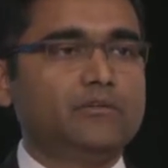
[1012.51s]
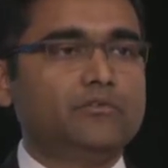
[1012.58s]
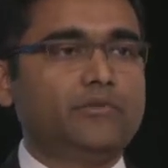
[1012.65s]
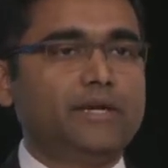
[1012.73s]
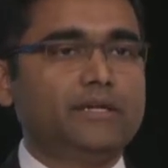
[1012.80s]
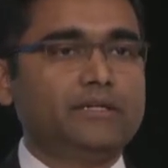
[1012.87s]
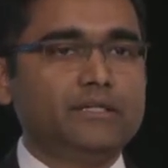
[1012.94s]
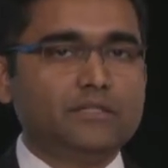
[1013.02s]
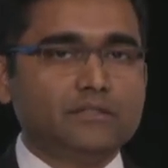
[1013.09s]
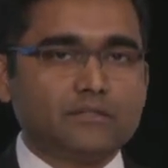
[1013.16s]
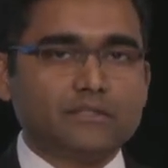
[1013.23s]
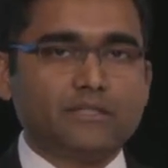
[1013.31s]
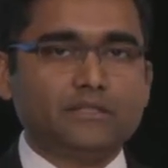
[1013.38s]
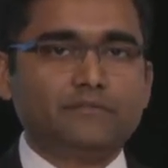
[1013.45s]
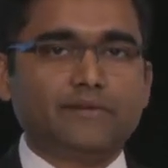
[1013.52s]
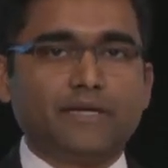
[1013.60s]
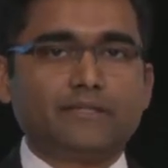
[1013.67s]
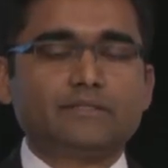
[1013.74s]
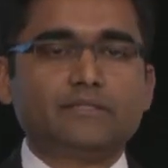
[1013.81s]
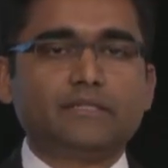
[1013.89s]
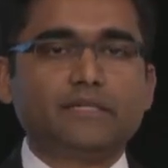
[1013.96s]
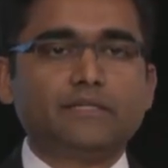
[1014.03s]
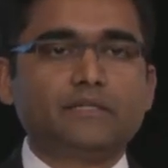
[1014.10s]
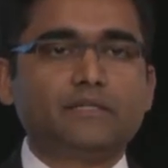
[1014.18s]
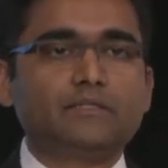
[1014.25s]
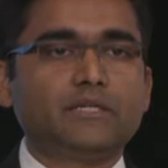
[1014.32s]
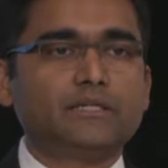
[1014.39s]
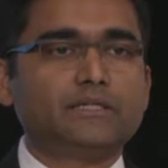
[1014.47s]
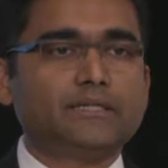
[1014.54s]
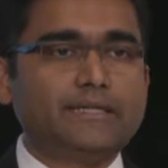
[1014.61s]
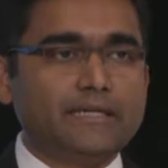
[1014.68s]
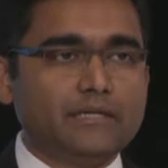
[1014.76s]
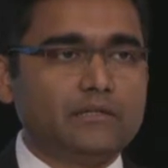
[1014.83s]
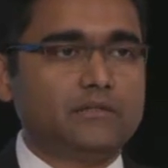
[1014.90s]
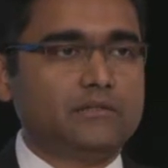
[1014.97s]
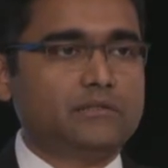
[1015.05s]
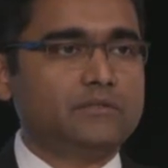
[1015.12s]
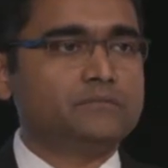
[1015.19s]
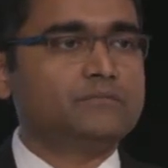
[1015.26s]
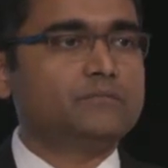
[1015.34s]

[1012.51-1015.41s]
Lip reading: where innocent vaccinators are killed,